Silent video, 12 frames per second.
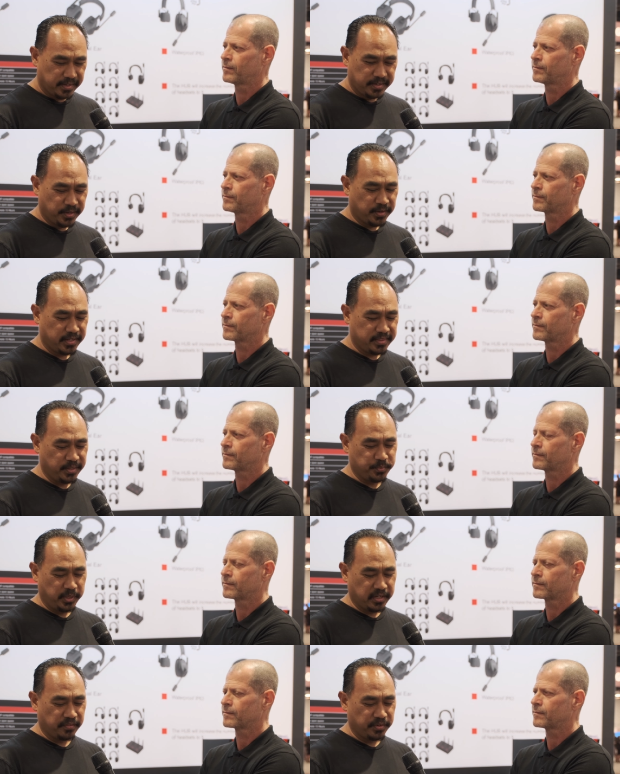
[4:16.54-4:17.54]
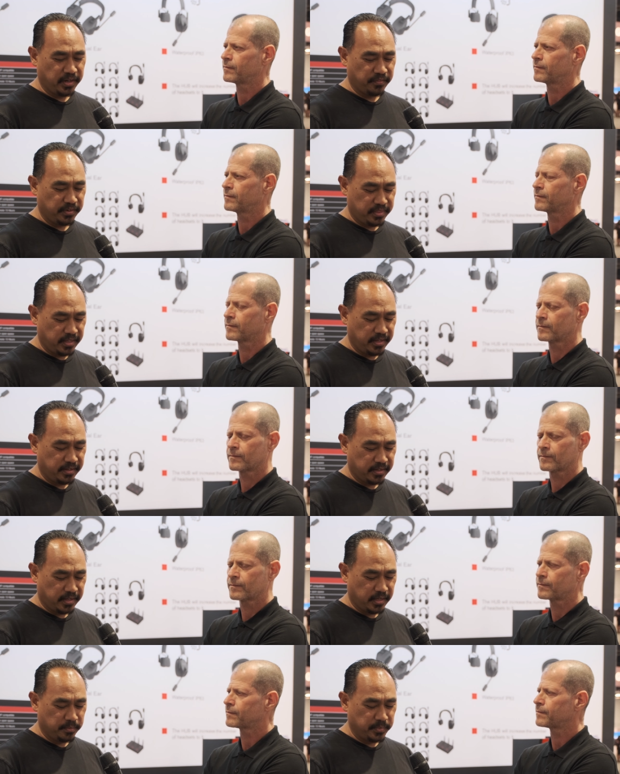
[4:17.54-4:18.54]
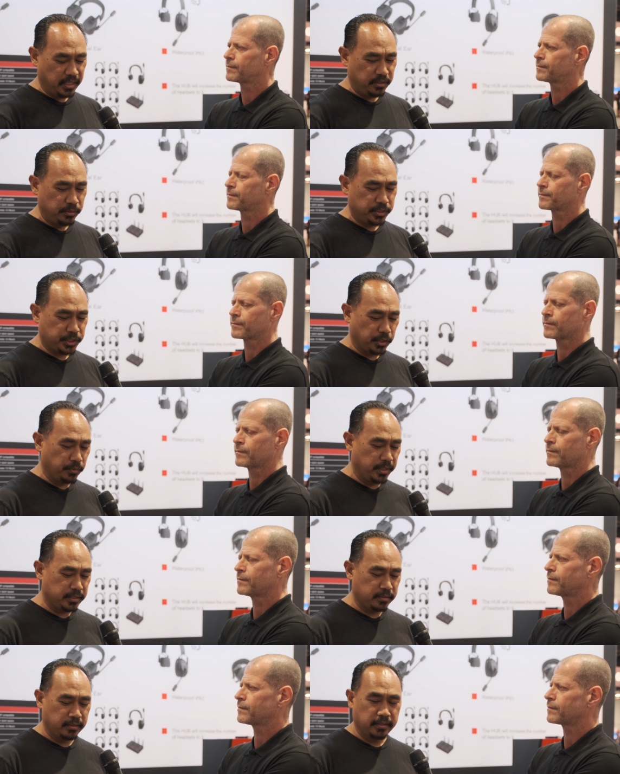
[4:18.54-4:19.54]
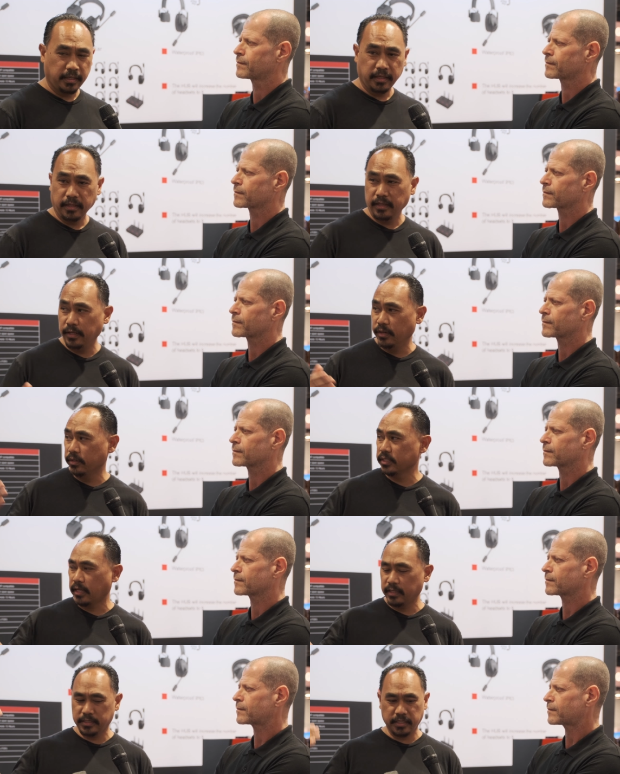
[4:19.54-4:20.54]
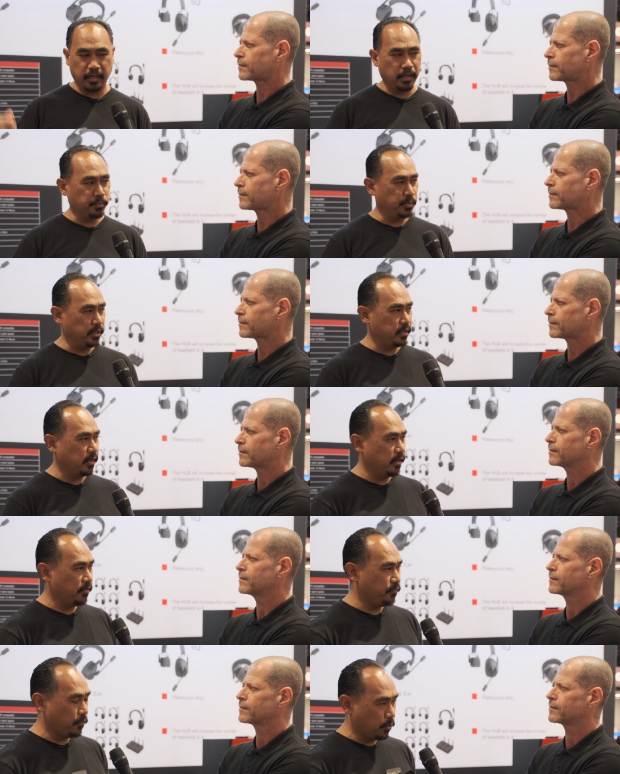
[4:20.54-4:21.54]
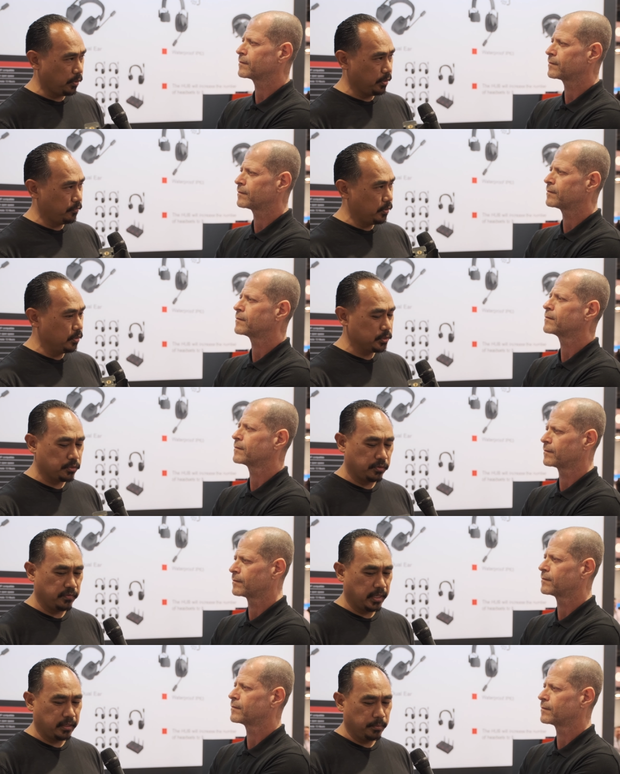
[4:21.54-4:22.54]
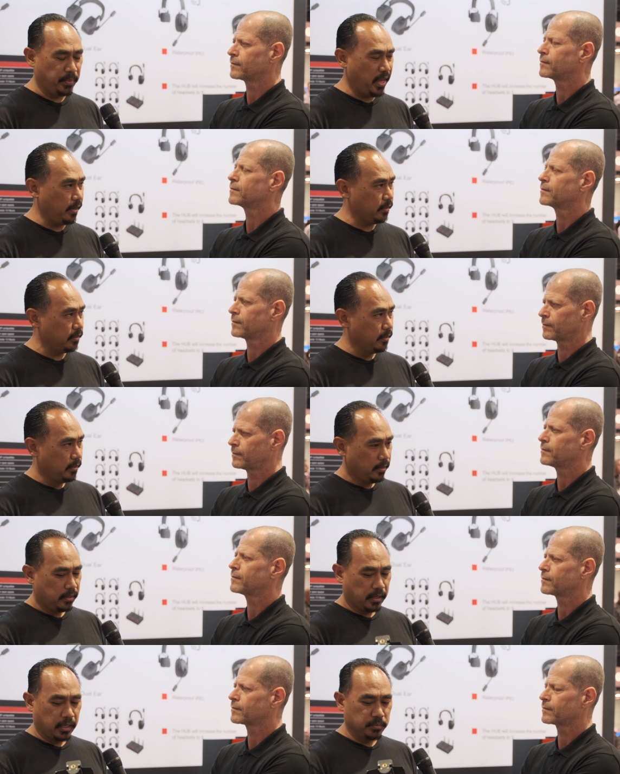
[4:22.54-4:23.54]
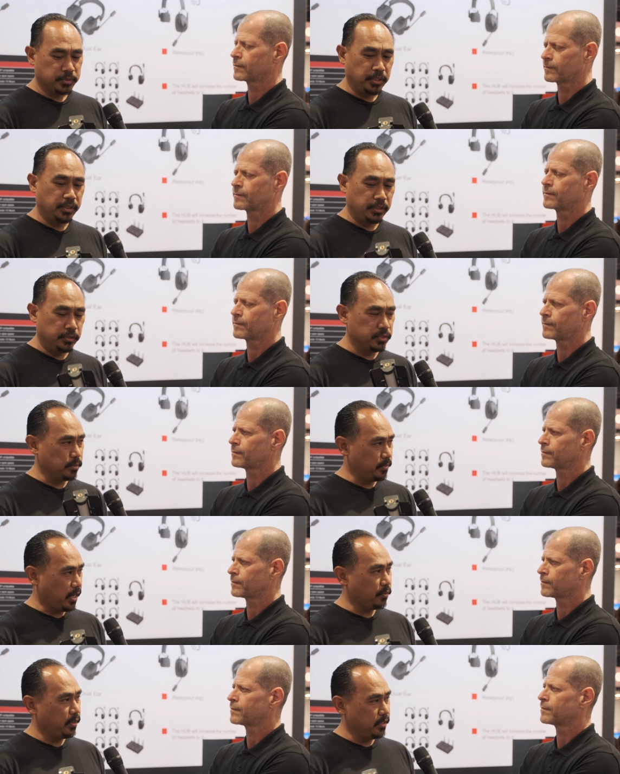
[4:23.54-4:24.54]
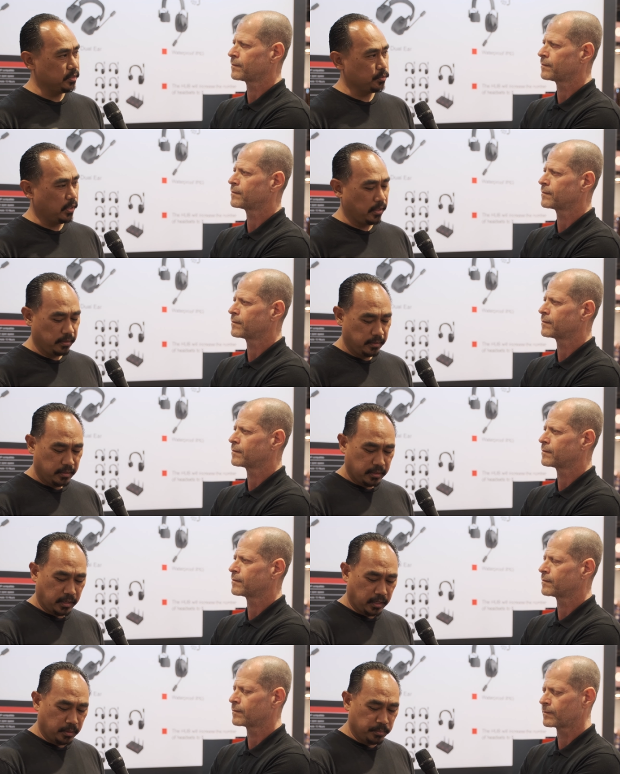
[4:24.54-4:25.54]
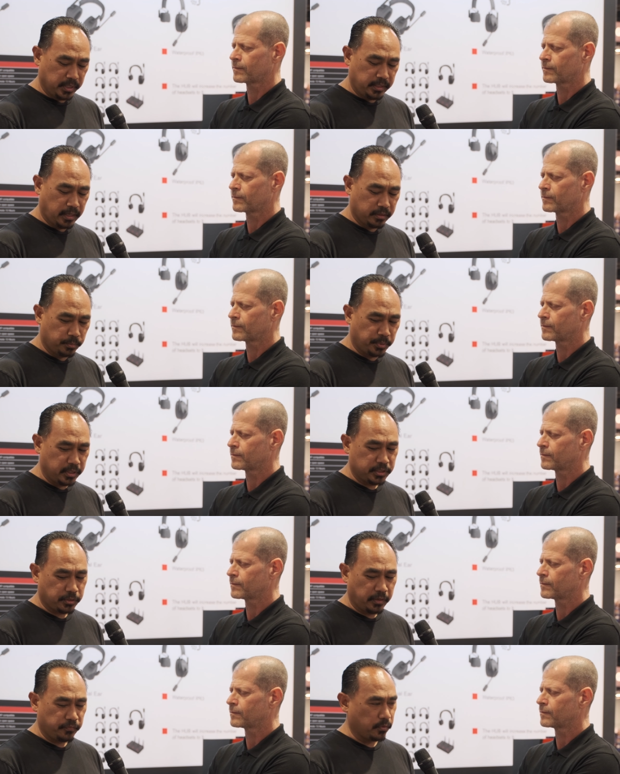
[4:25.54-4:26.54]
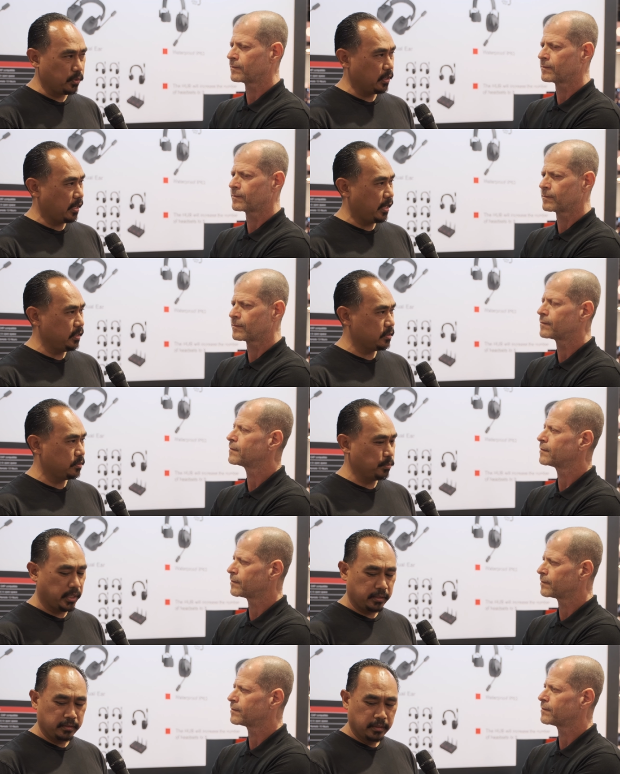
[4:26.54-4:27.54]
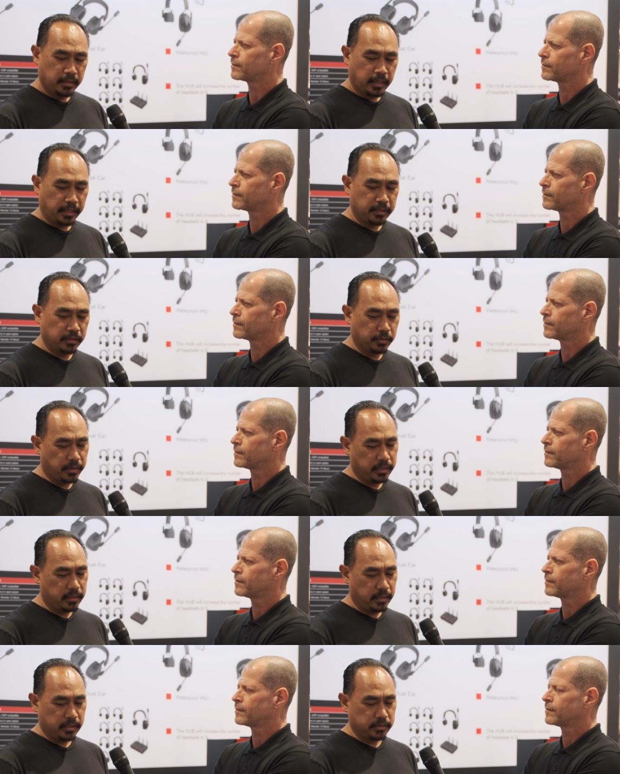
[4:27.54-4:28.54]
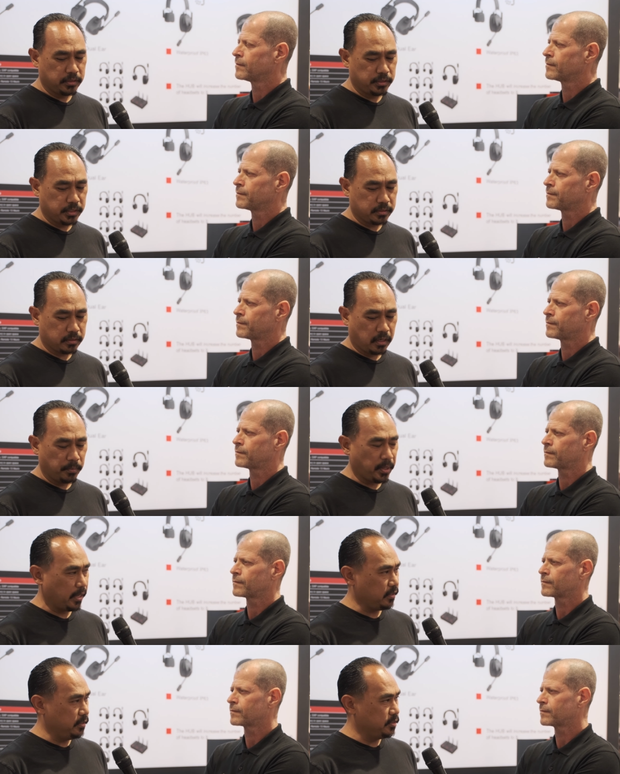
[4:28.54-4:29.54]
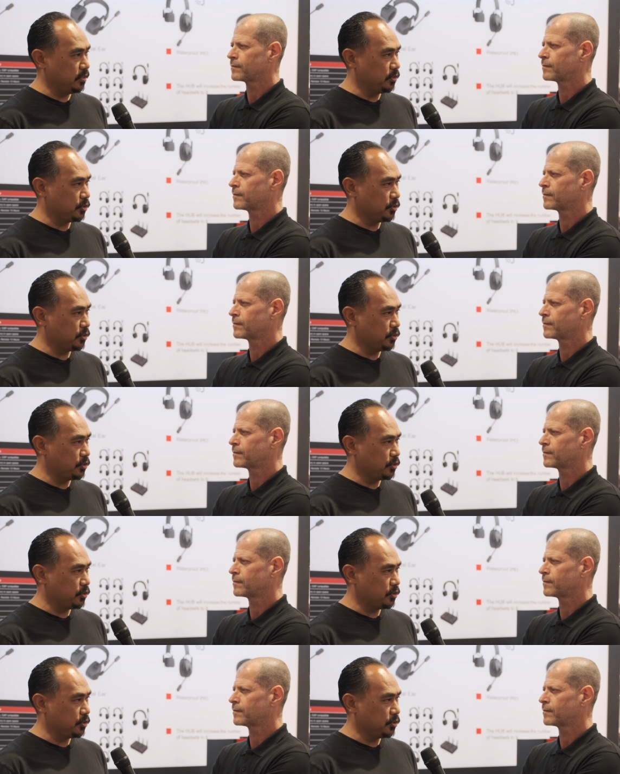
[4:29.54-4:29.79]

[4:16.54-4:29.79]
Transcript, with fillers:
Speaker 1: No, I think we covered everything. Um, they do show it here, kind of set up with uh, four in a row, sort of like a bank. Um, so you can use them that way as well. Um, but yeah, they're pretty straightforward lights, but I think the great thing is they're just compact, easy to